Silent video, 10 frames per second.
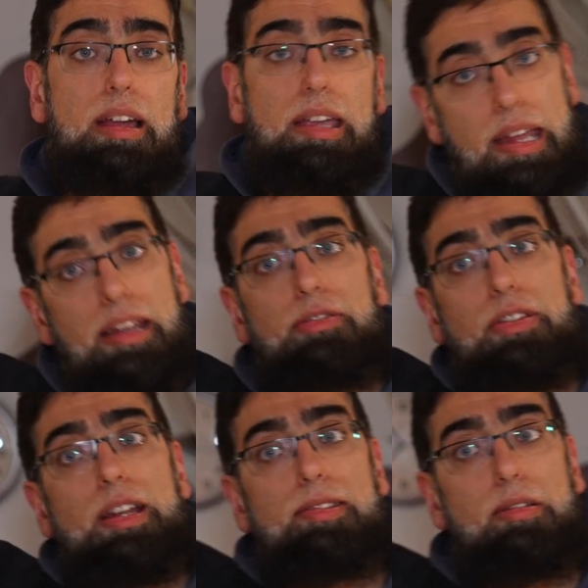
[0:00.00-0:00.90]
in
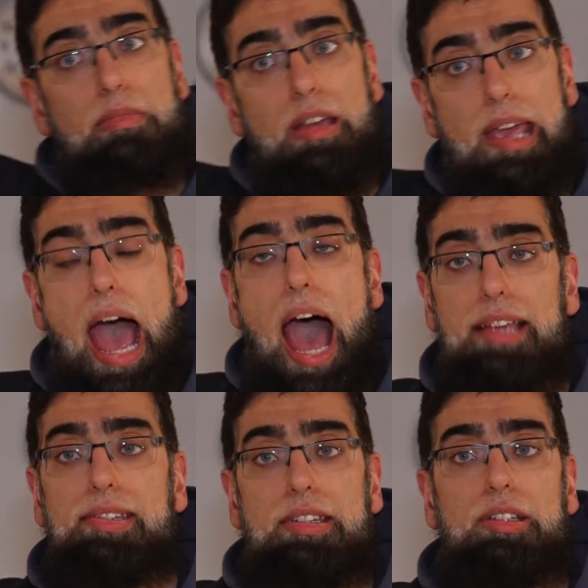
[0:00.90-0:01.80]
infinitum. It
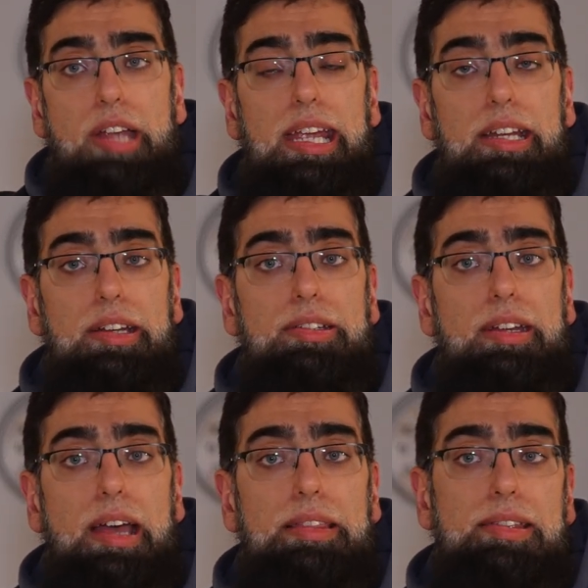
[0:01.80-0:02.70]
has to change,
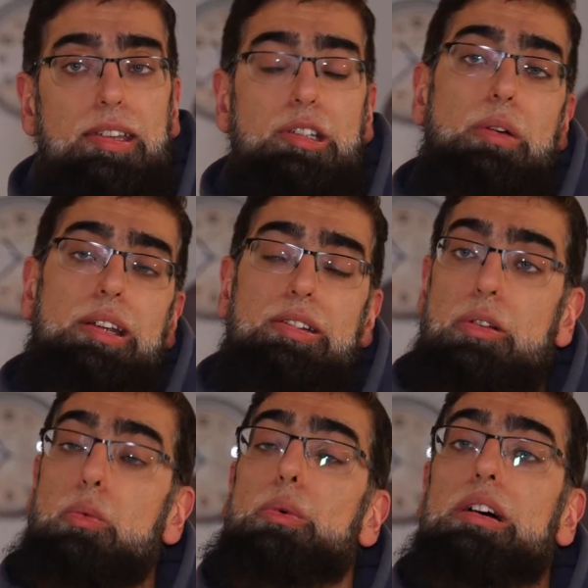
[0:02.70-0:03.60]
and the
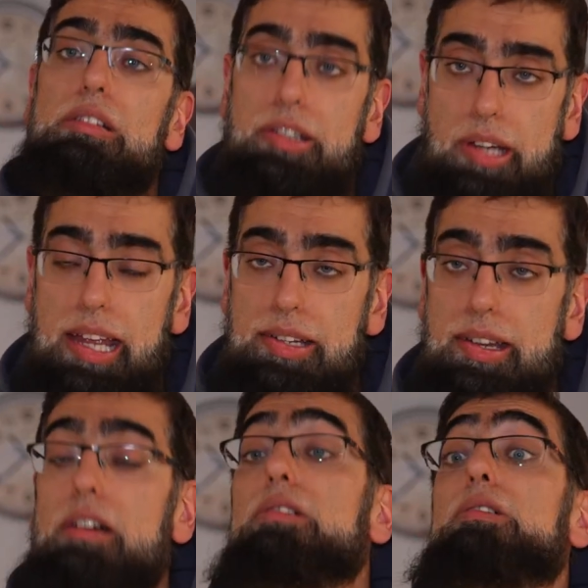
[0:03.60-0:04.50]
situation will change,
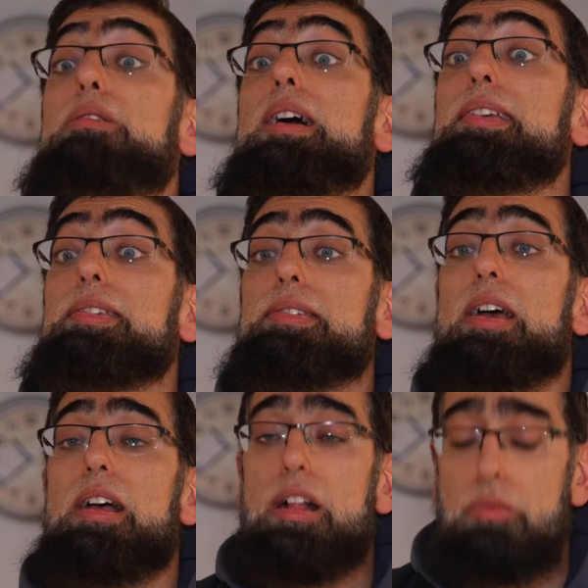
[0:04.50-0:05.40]
and it always
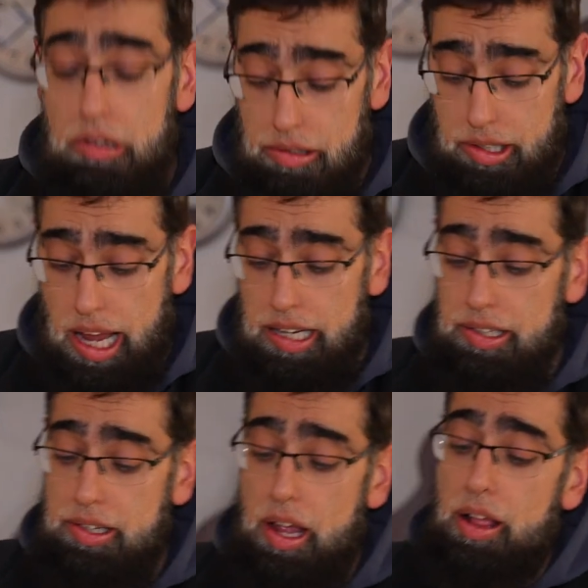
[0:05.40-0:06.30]
will
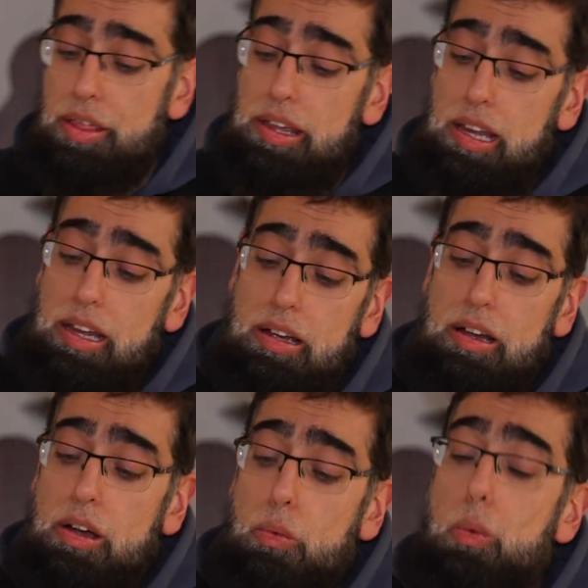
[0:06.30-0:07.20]
change. The
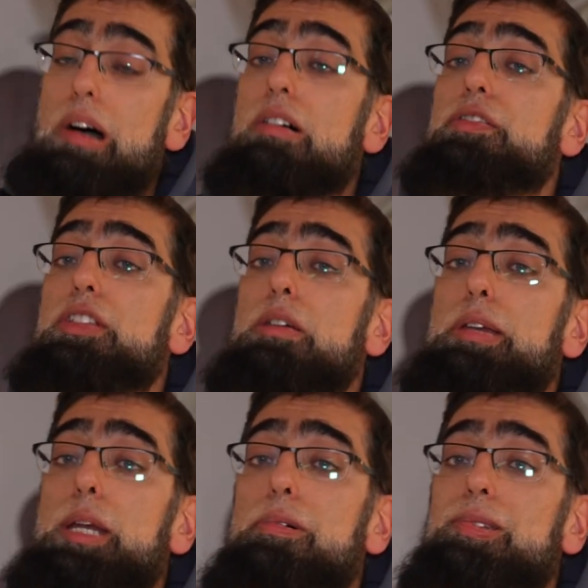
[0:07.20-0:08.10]
will for the
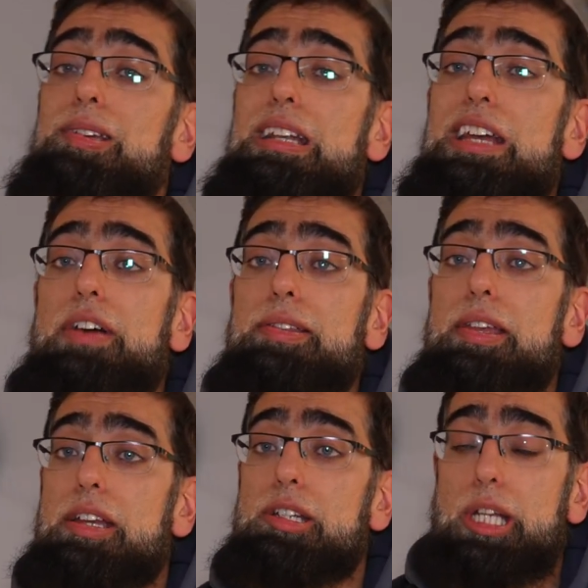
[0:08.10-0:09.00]
people to live under
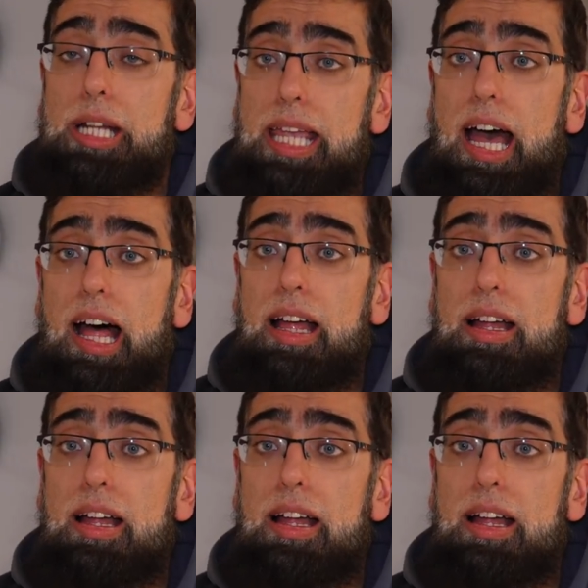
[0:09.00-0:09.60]
the Sharia,